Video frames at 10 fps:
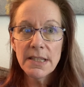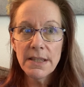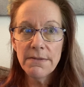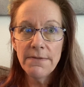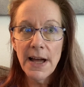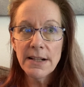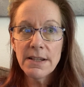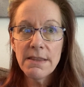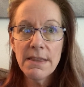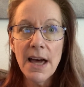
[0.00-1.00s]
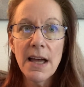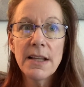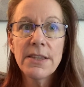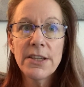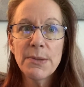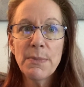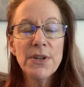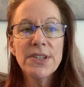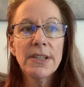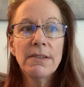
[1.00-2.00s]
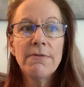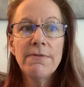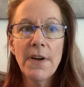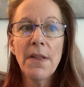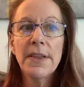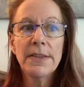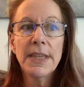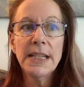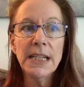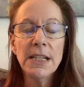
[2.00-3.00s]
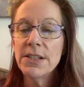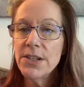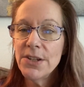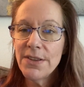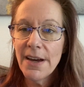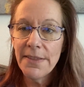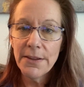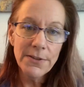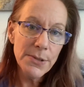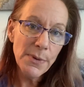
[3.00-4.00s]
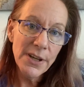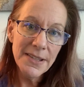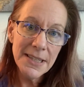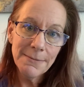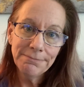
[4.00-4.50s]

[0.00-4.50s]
the fact that this person felt that they needed to do that in the first place.